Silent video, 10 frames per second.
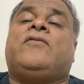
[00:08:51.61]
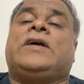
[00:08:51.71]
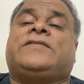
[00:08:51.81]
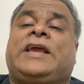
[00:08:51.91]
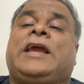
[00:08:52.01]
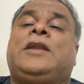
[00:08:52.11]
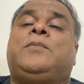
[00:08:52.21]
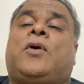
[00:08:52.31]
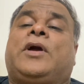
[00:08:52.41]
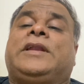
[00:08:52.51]
Second
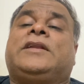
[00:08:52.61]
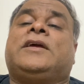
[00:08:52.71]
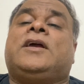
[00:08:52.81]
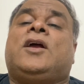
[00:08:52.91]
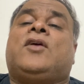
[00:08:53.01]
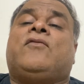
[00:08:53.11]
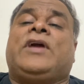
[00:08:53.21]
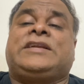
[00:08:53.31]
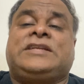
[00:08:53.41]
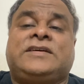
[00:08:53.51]
point,
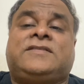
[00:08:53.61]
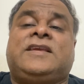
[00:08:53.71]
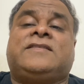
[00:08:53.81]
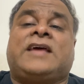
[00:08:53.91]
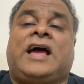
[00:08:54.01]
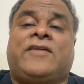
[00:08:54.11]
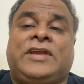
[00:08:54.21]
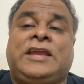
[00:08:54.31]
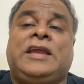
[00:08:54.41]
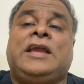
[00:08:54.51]
vectors is
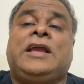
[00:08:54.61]
having